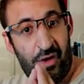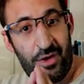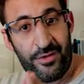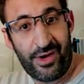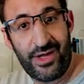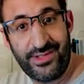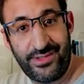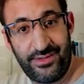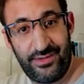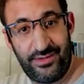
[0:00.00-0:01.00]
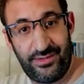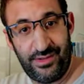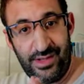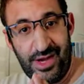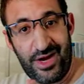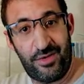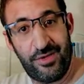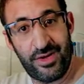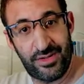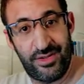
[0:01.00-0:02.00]
All the ads are
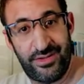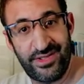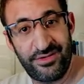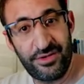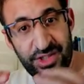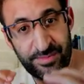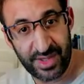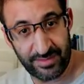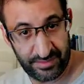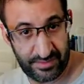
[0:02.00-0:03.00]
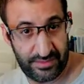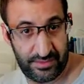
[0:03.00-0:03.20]
real. It is not spam.